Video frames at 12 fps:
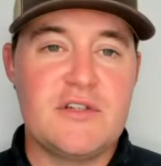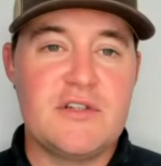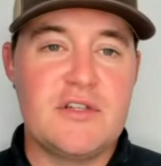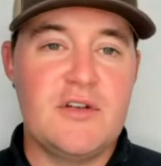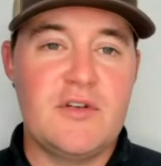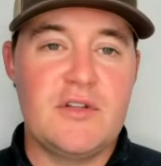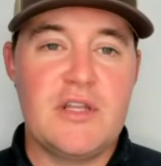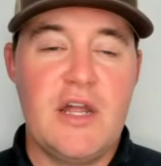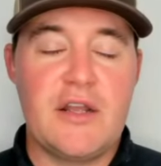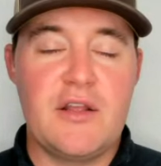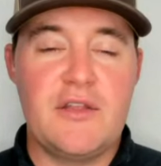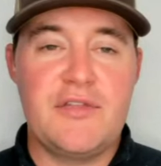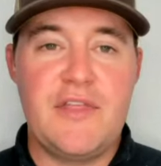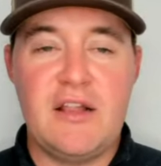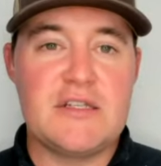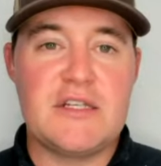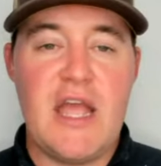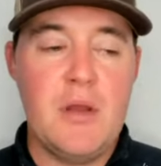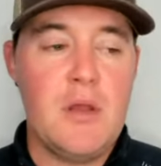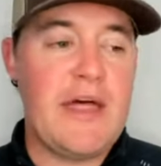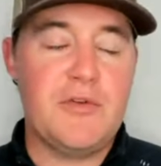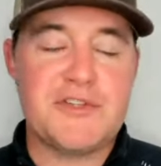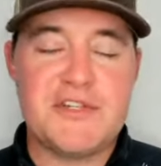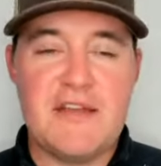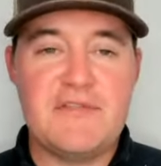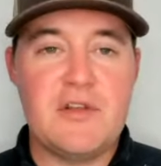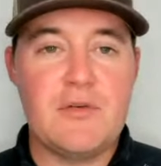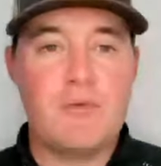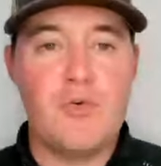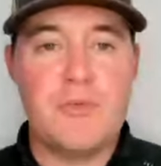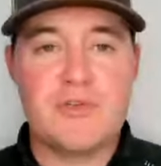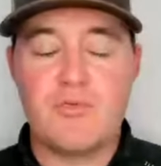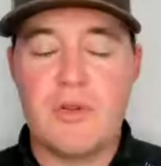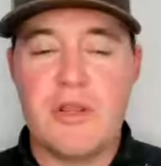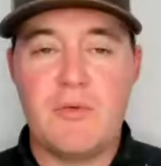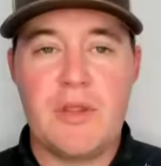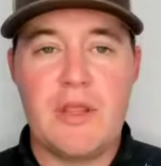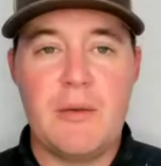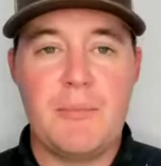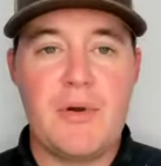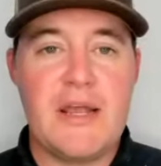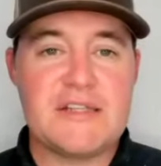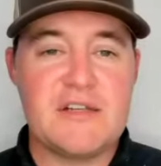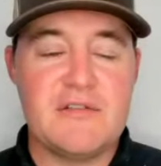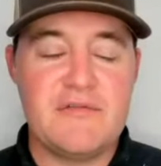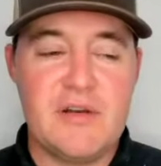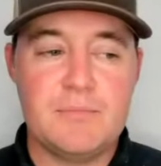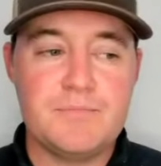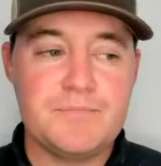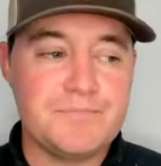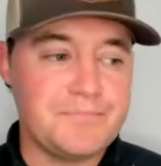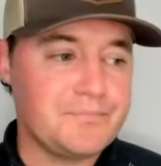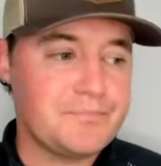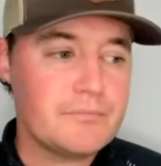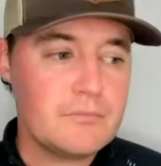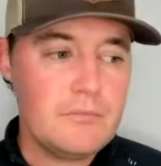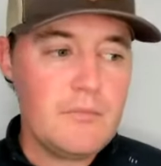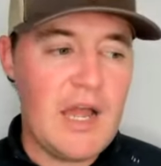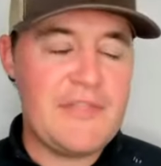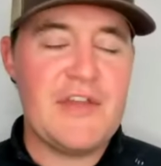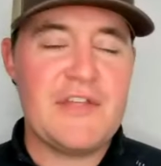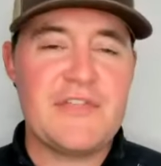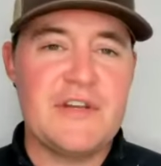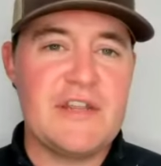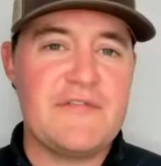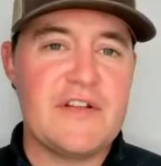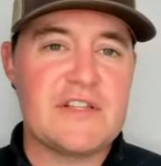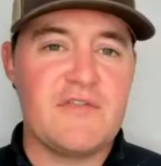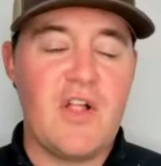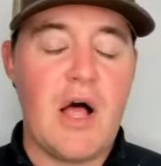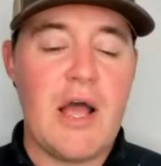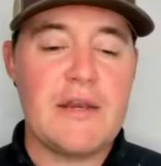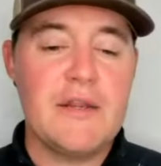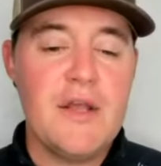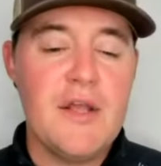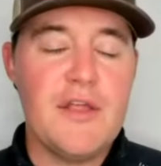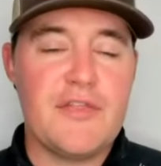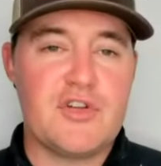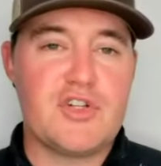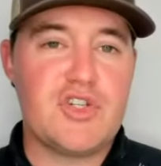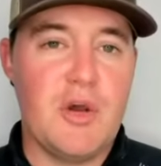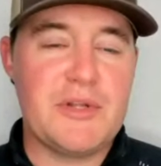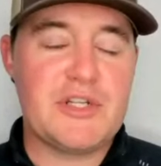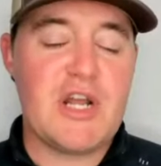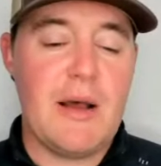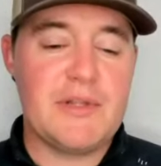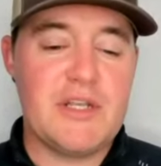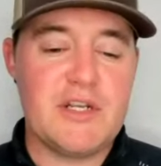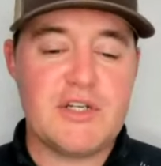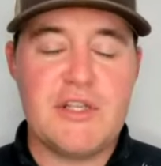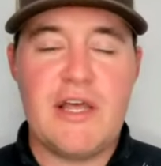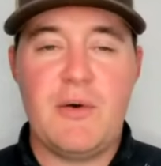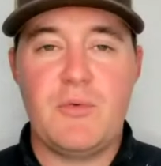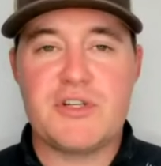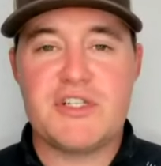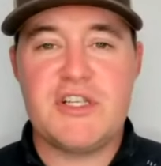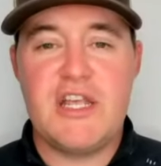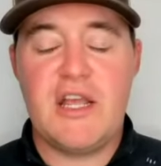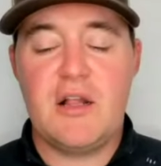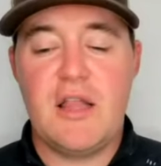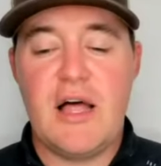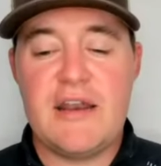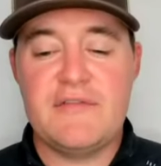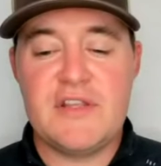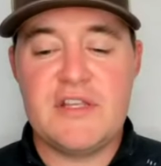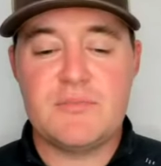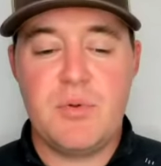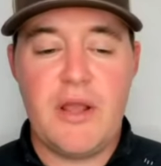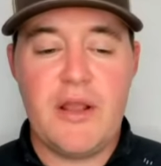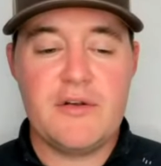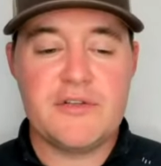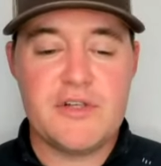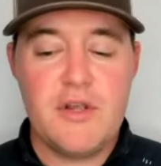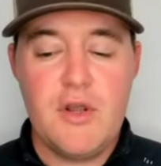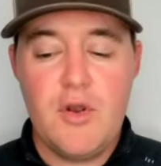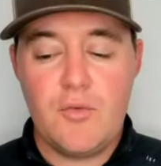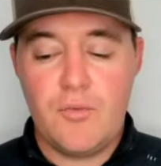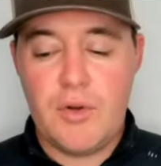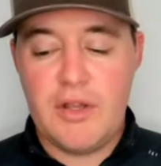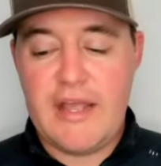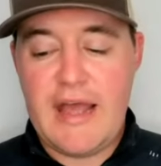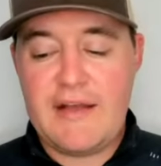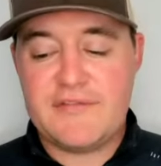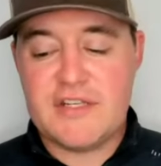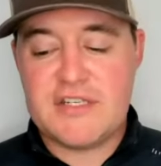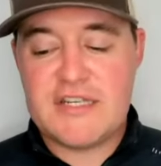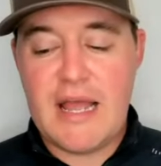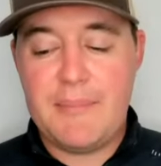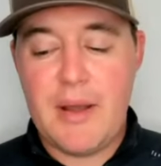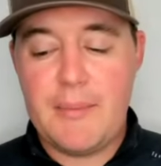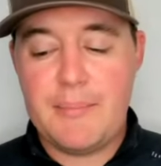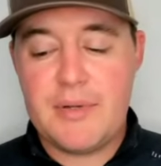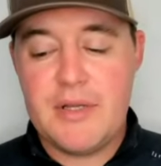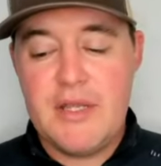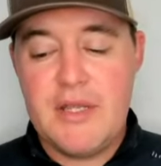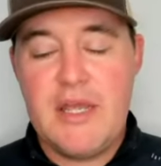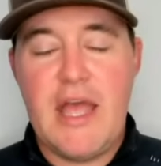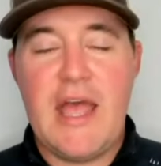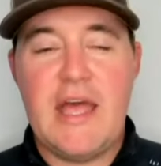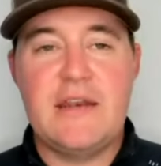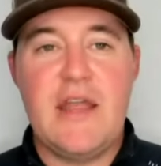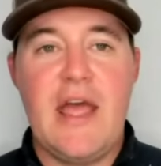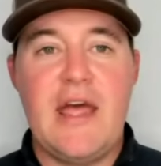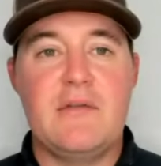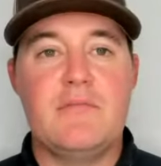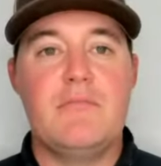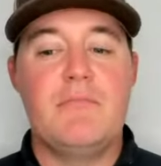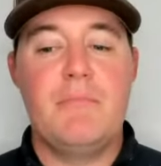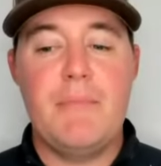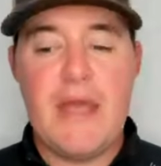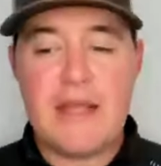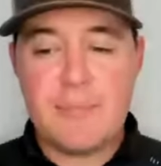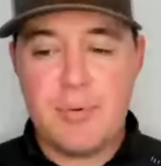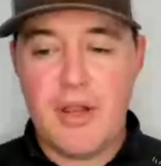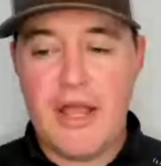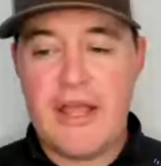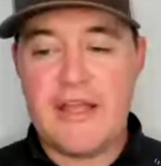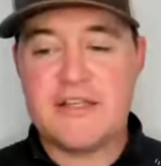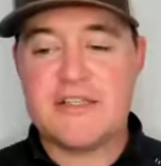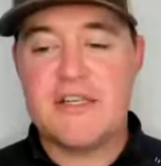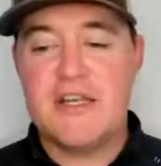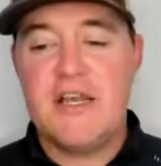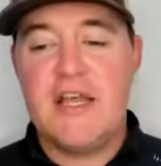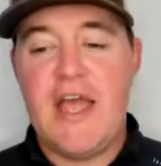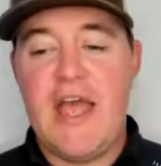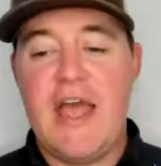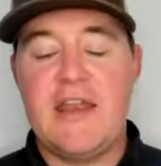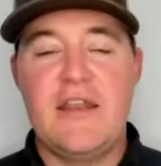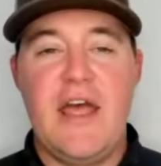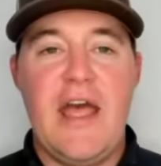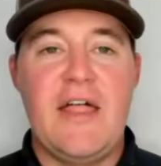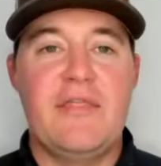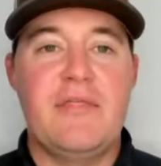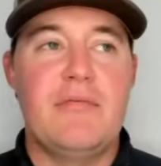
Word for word: So he's elevating his game. That whole safety room is really really impressive, and I think the defensive line. There's so much competition that we're seeing a lot of these players really have to step up and and make plays and and